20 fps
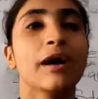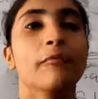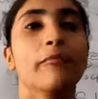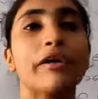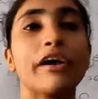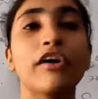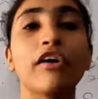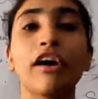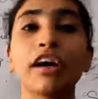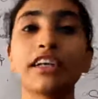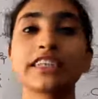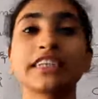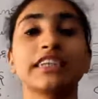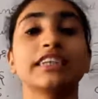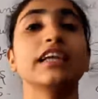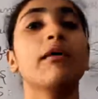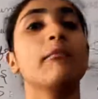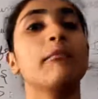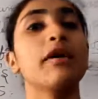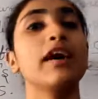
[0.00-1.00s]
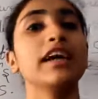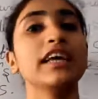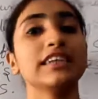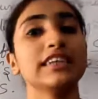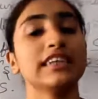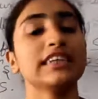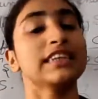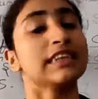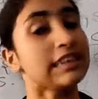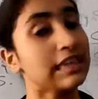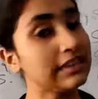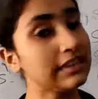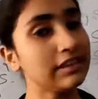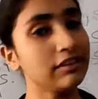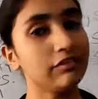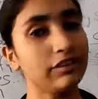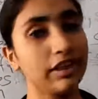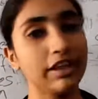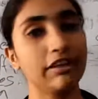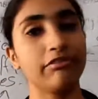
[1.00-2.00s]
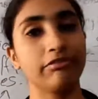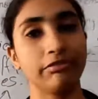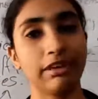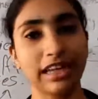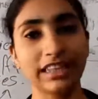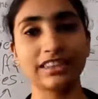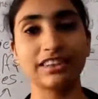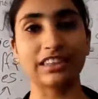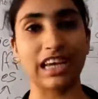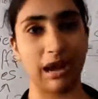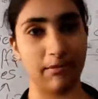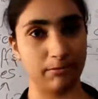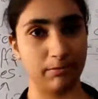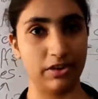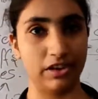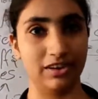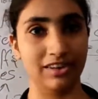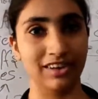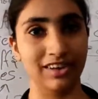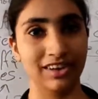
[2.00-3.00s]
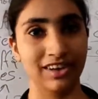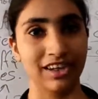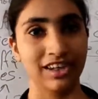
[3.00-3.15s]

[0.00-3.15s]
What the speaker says: because number is such a very big chapter.